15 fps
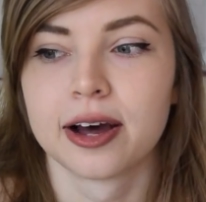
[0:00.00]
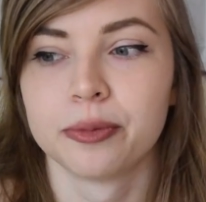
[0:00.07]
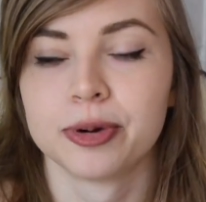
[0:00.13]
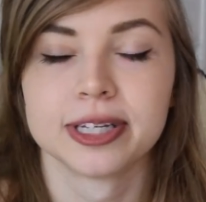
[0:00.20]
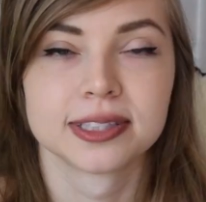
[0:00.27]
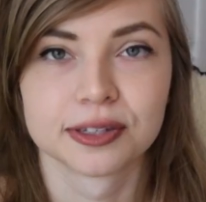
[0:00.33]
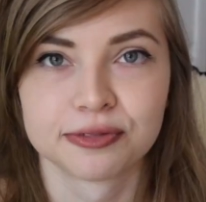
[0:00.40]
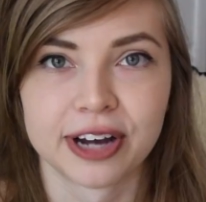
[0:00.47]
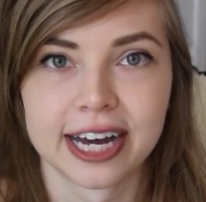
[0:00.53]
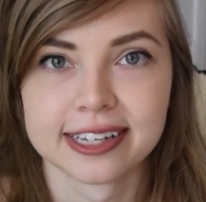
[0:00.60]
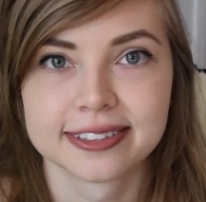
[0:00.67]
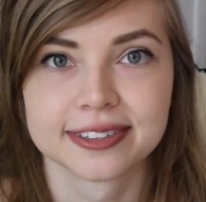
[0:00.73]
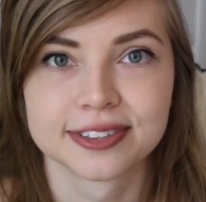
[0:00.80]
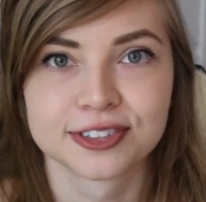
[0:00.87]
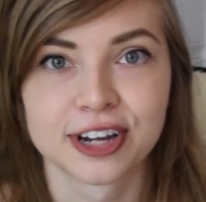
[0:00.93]
was the
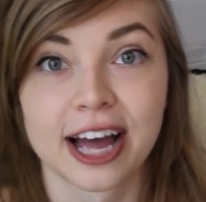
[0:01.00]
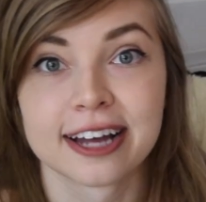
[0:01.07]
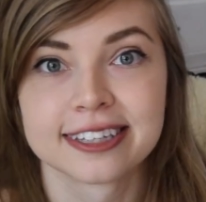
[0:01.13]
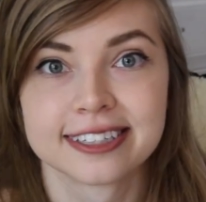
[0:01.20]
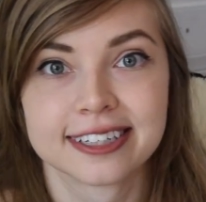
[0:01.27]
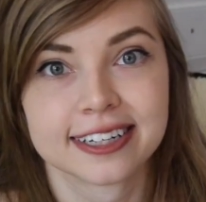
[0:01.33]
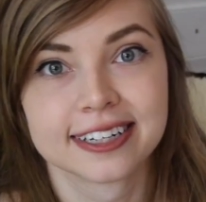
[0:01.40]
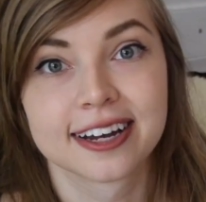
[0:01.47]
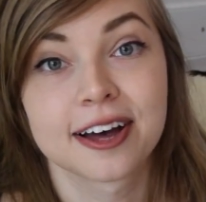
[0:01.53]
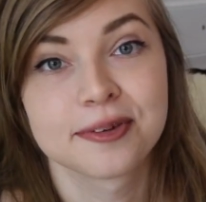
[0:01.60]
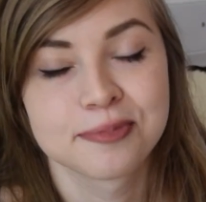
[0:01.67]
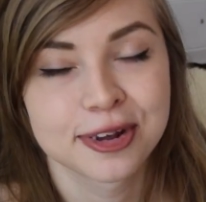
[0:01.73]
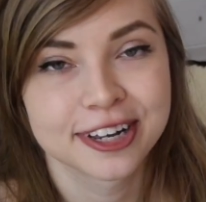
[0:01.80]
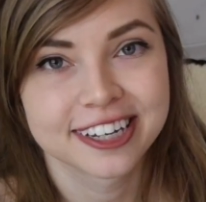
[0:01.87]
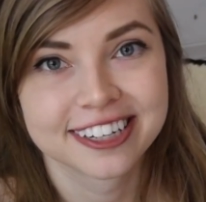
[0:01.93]
fastest track to getting
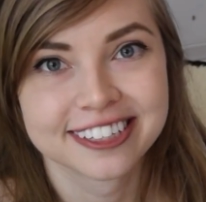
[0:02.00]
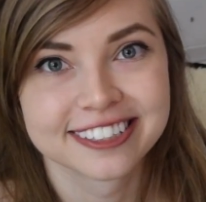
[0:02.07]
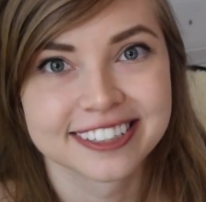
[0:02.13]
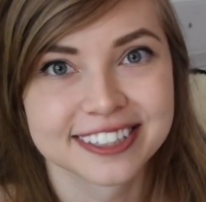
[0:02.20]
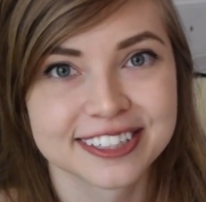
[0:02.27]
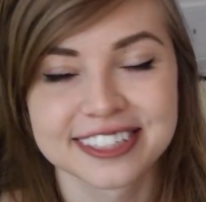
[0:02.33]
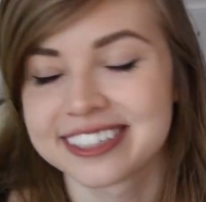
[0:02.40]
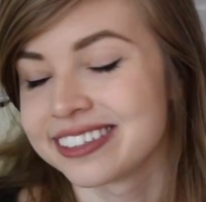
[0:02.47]
on medication